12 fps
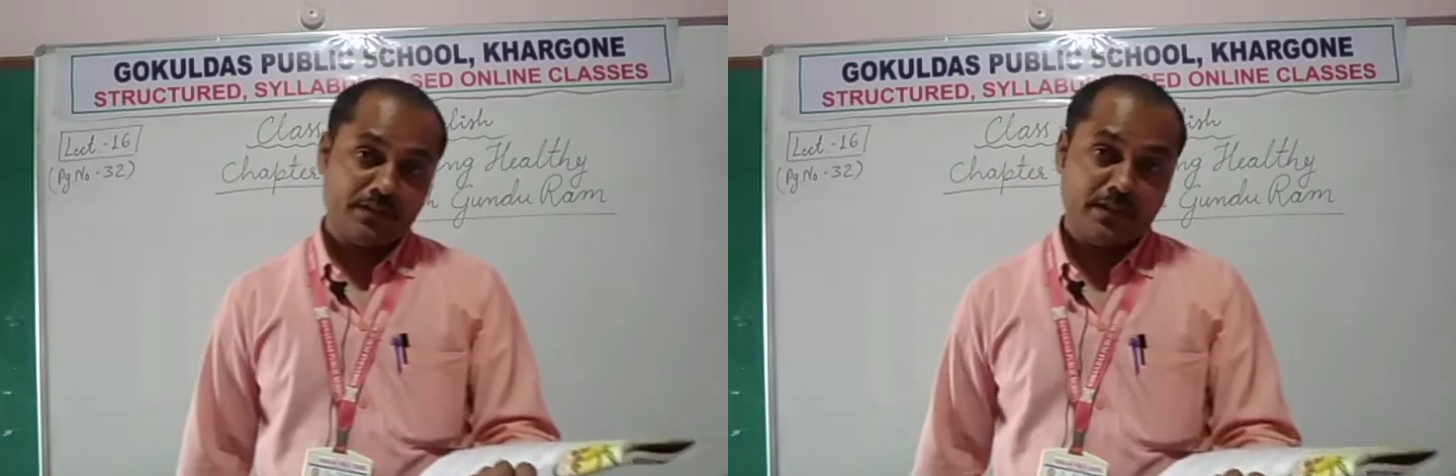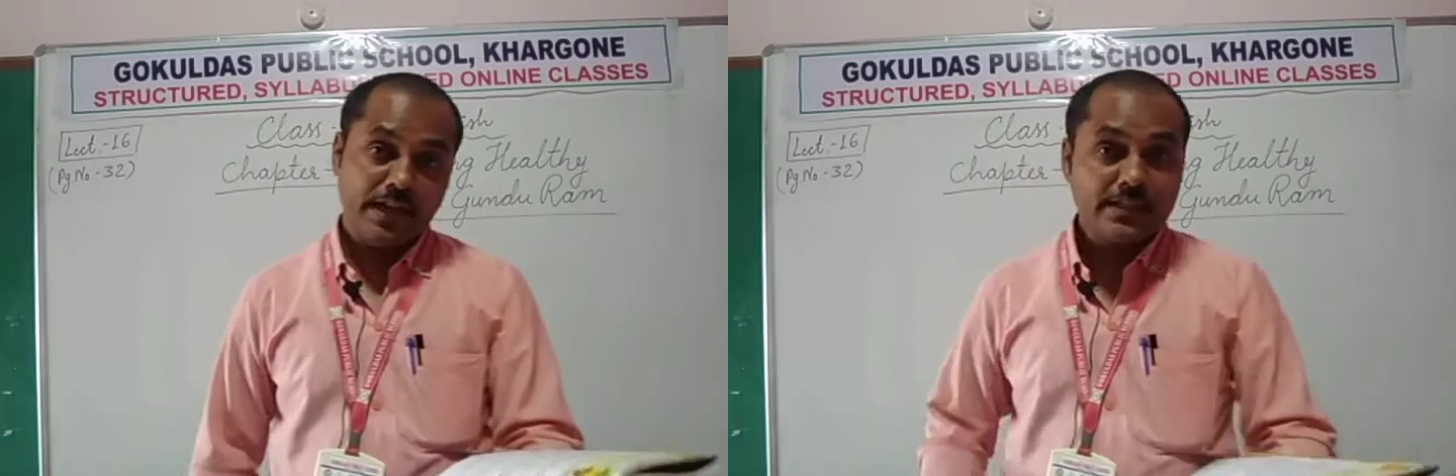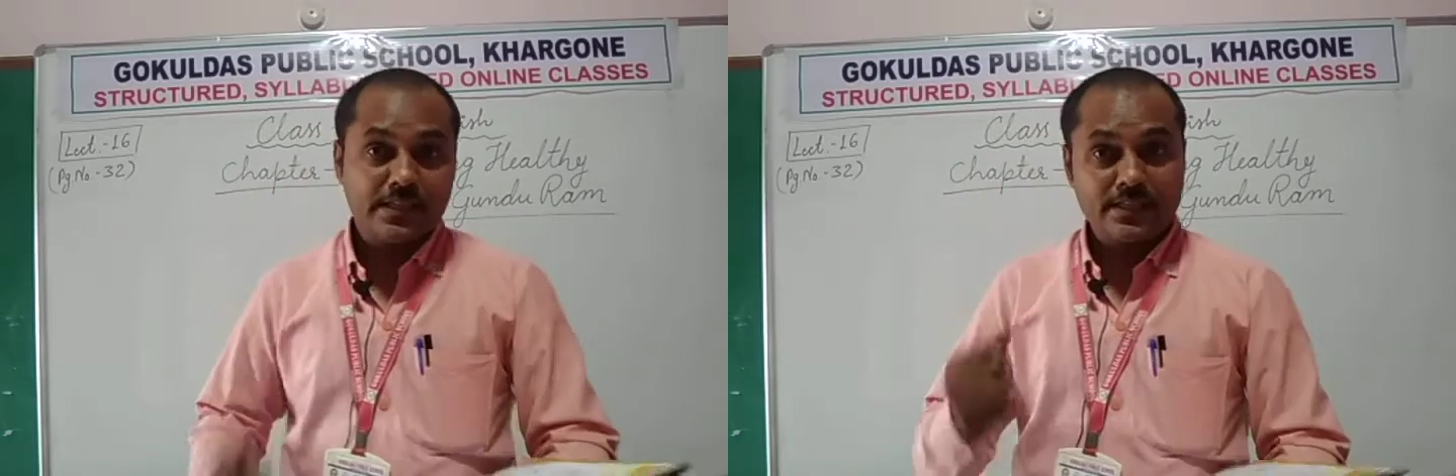
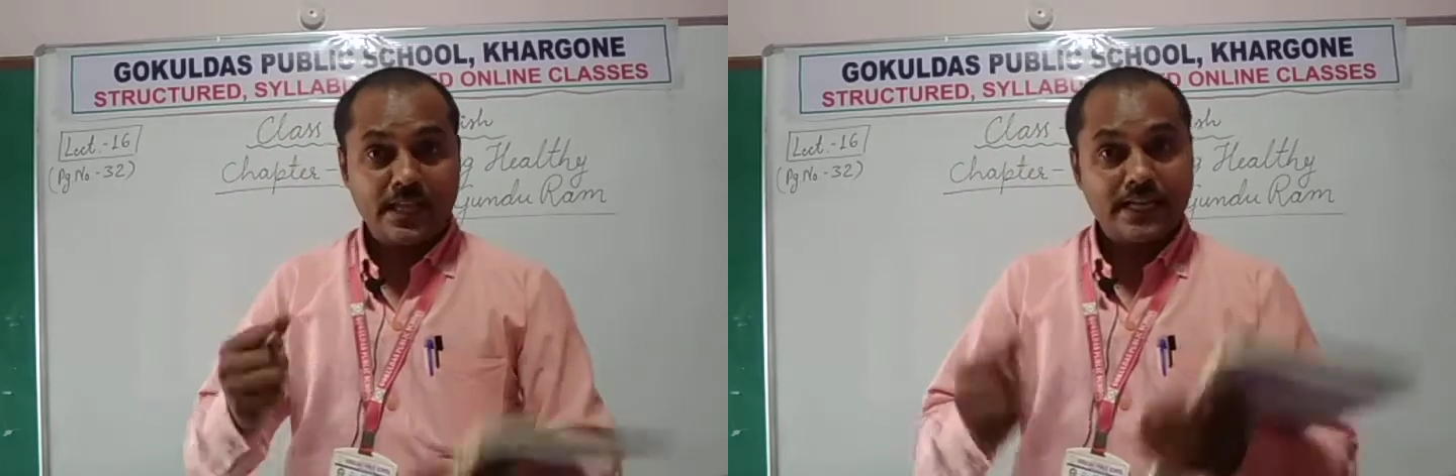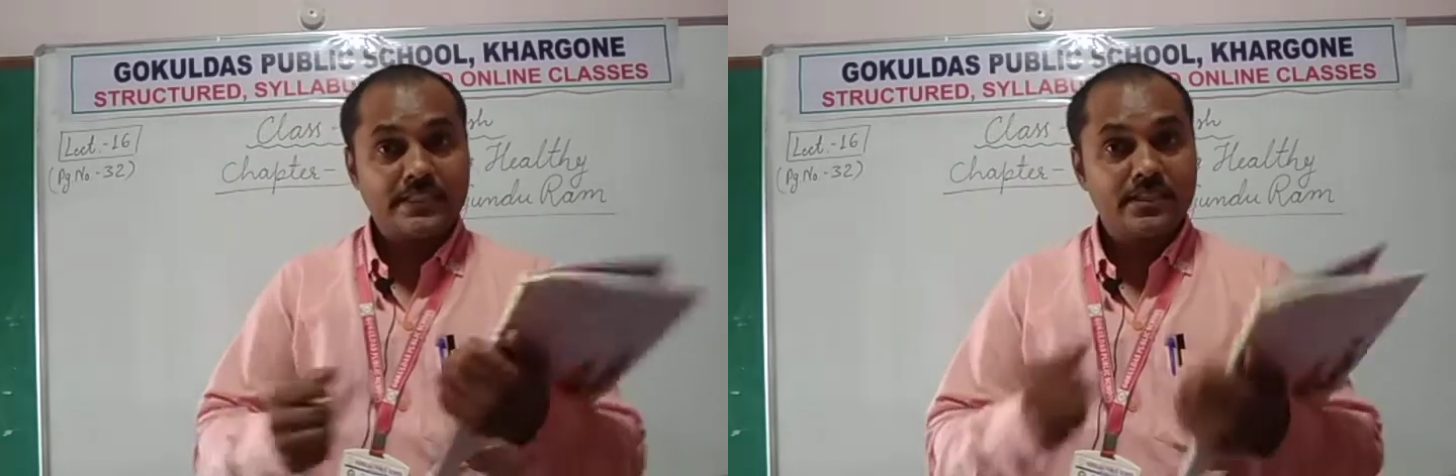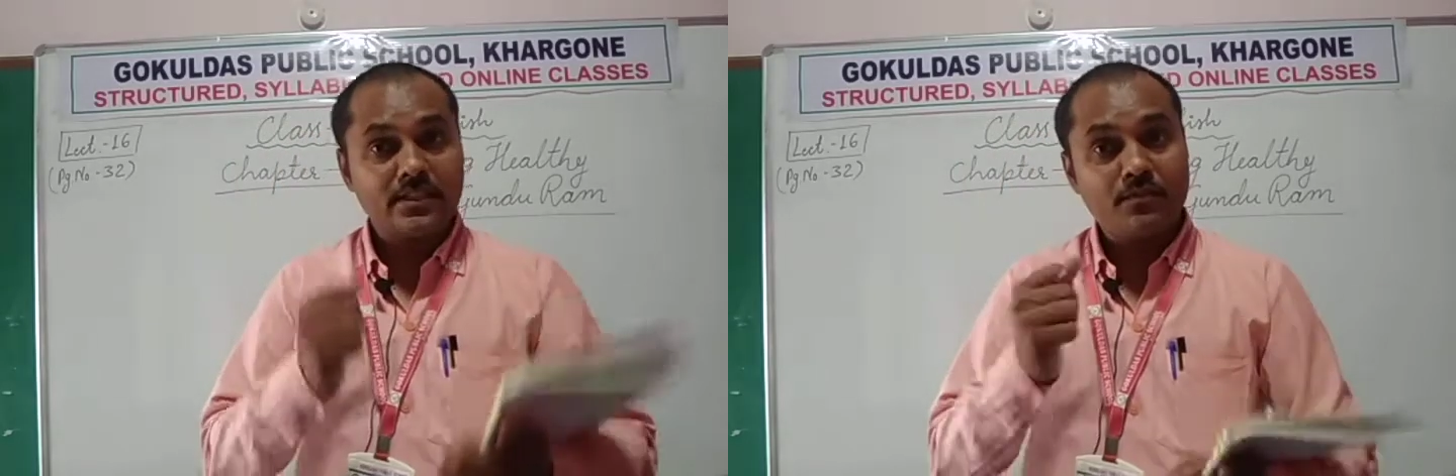
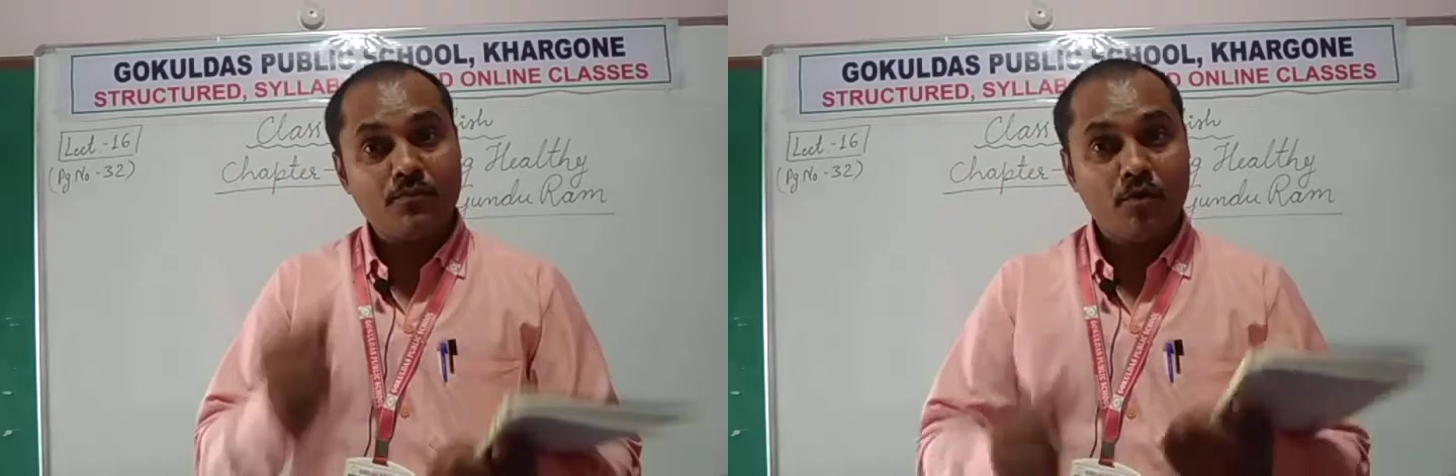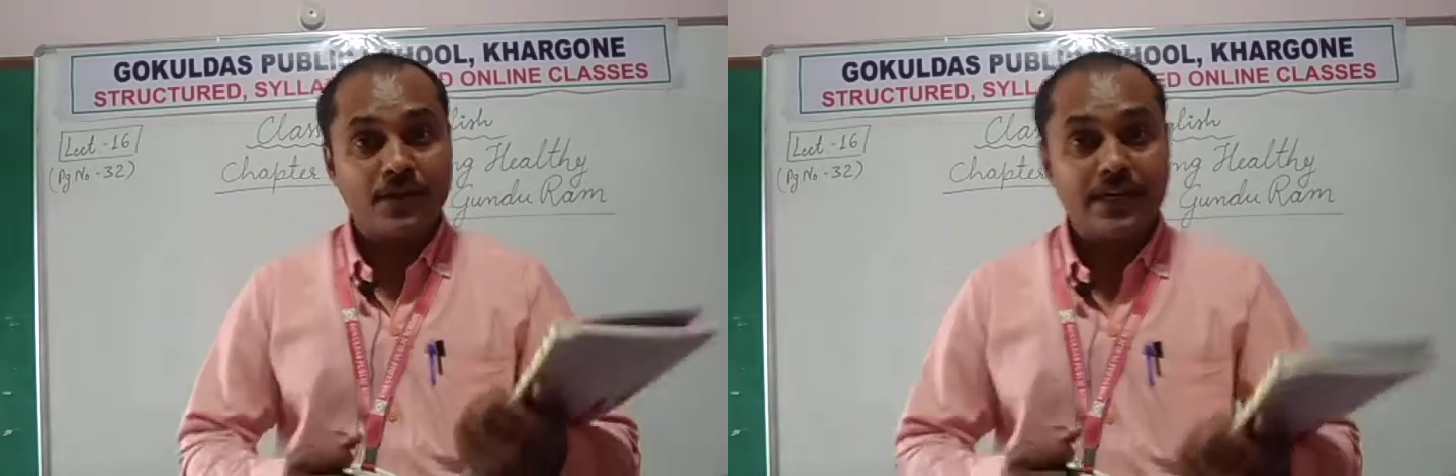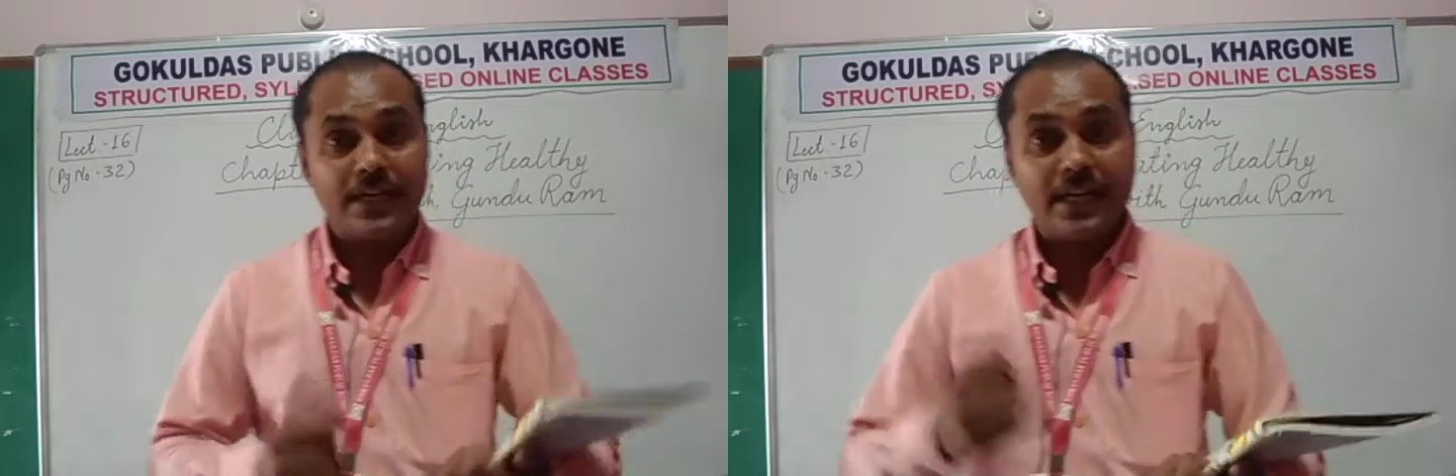Exercise in the morning